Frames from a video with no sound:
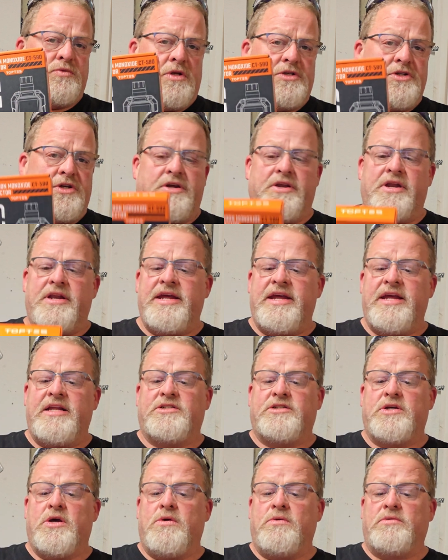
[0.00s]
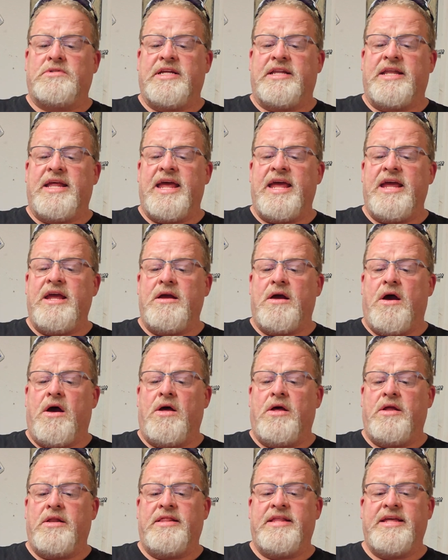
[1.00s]
is what you're going to need. So today
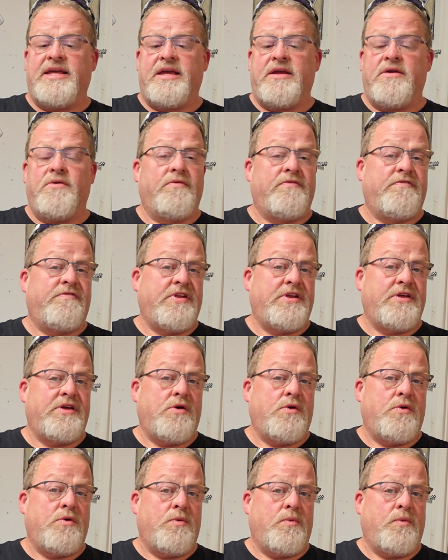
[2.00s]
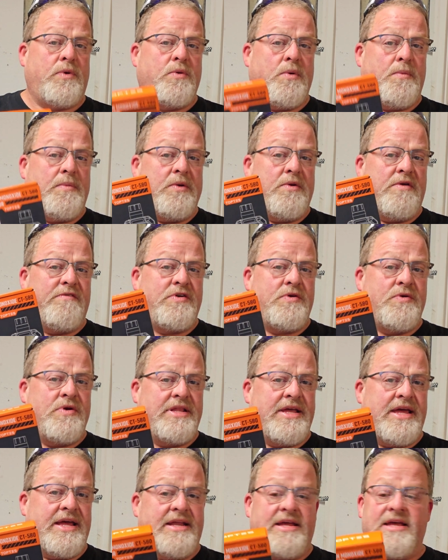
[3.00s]
on the video, we'll be
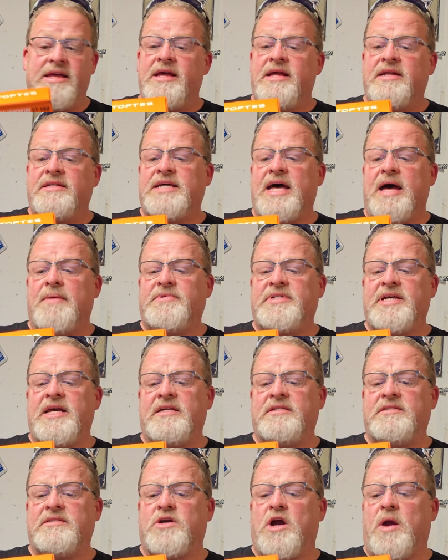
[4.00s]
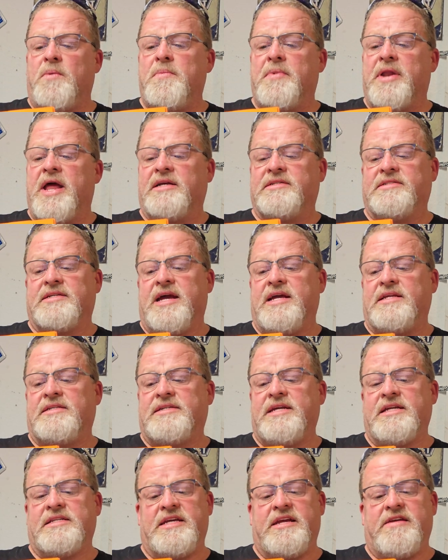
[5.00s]
reviewing that. TOPTES, carbon monoxide
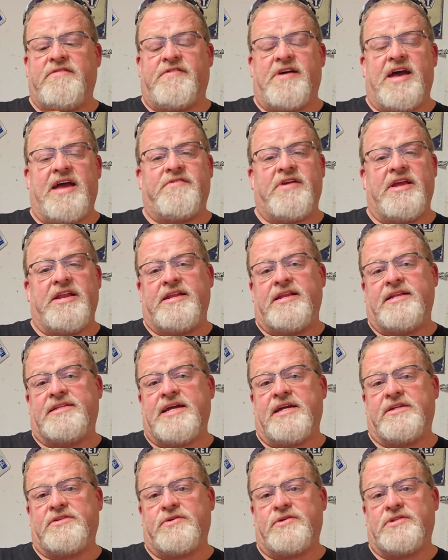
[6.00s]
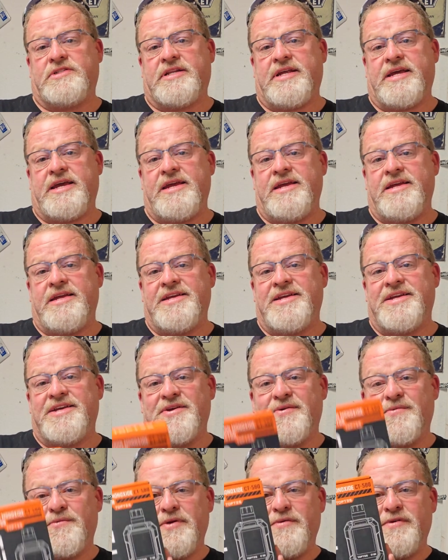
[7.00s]
CT580 detector today.
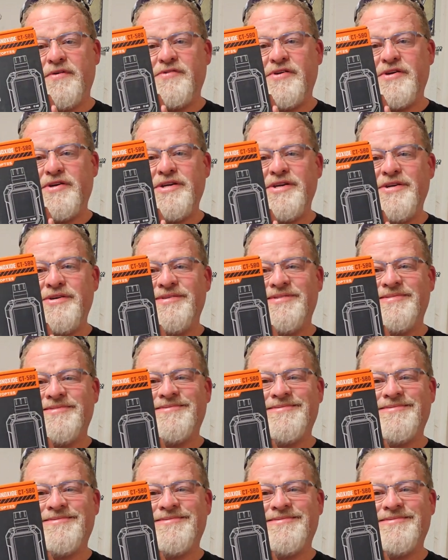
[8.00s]
We review you.